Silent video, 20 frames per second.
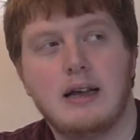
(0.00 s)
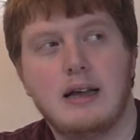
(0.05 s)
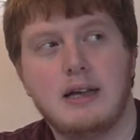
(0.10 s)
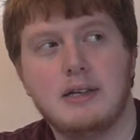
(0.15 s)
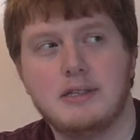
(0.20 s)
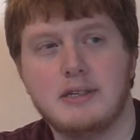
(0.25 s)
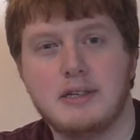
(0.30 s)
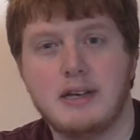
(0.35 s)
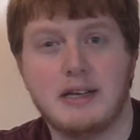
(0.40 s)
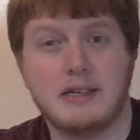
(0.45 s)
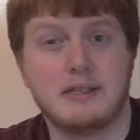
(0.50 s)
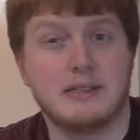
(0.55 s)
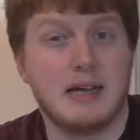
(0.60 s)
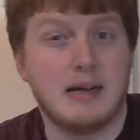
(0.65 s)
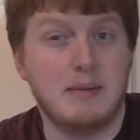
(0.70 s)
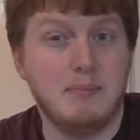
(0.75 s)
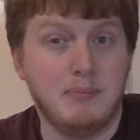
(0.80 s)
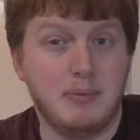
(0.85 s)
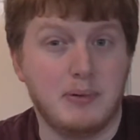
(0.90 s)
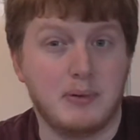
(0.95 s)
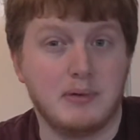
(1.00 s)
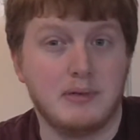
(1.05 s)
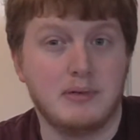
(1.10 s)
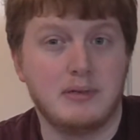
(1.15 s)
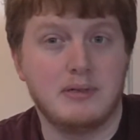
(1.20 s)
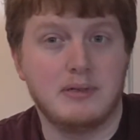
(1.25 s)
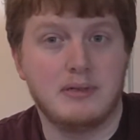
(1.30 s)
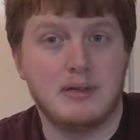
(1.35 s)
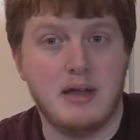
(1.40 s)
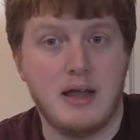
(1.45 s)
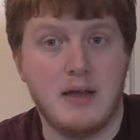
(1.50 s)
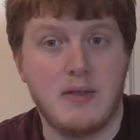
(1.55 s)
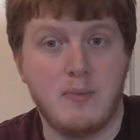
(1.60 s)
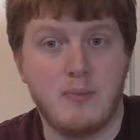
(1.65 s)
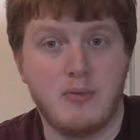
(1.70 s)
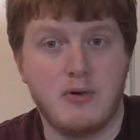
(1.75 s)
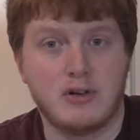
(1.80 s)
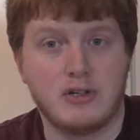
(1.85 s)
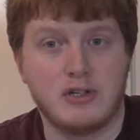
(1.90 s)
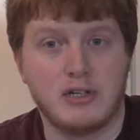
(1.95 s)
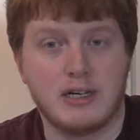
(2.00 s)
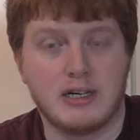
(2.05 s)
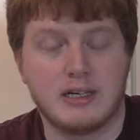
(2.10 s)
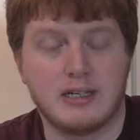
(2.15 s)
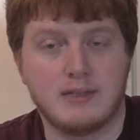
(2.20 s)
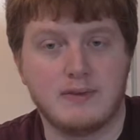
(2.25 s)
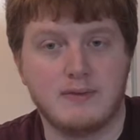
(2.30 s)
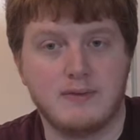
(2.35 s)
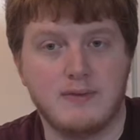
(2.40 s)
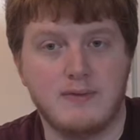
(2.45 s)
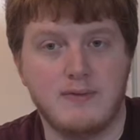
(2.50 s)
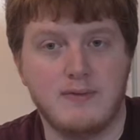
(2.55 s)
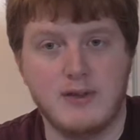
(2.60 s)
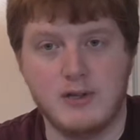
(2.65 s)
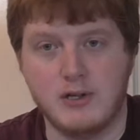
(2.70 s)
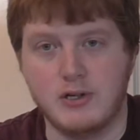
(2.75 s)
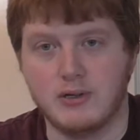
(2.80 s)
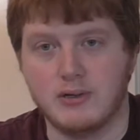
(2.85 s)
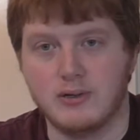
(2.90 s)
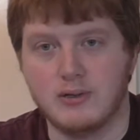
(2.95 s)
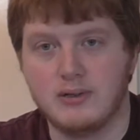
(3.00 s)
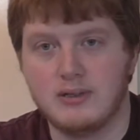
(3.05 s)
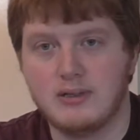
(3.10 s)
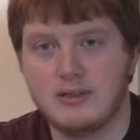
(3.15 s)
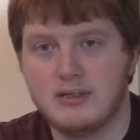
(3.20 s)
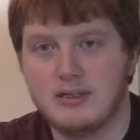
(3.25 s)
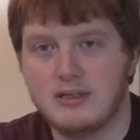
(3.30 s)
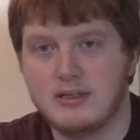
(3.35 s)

as an example, in the Project Vigil